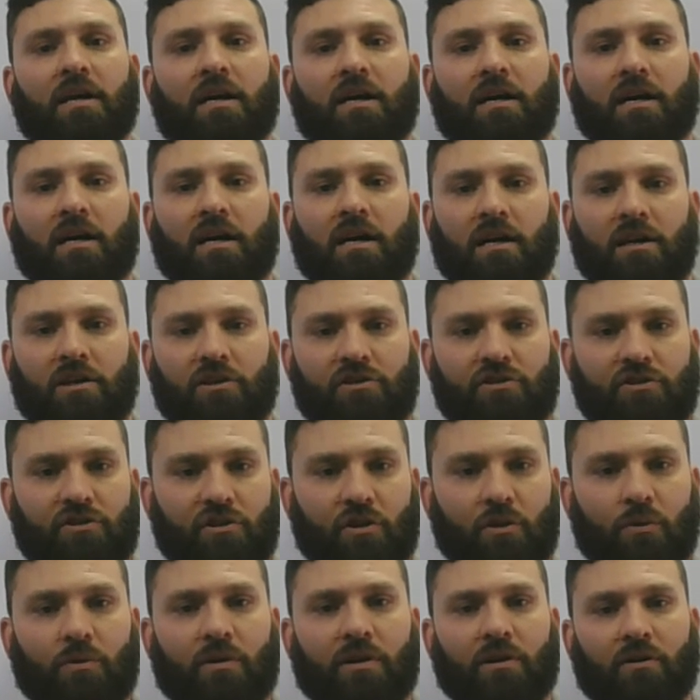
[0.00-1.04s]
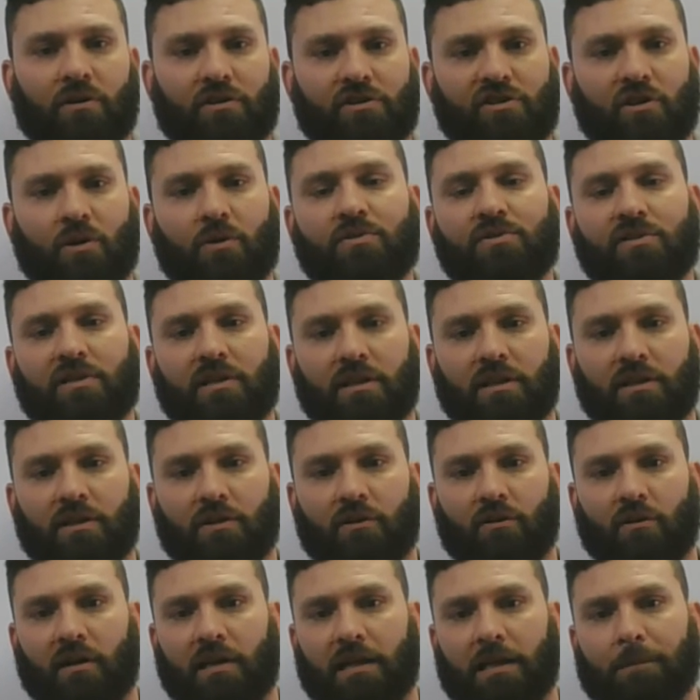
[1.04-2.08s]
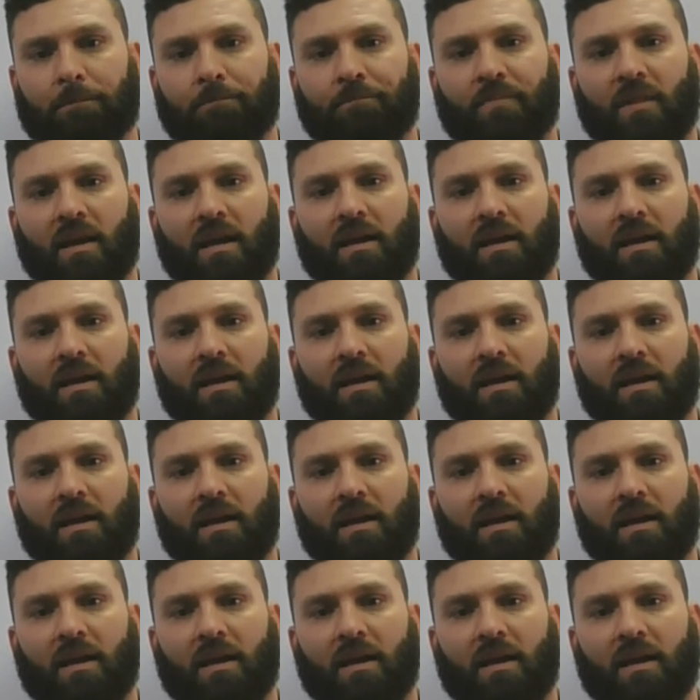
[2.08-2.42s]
2 year associate degree,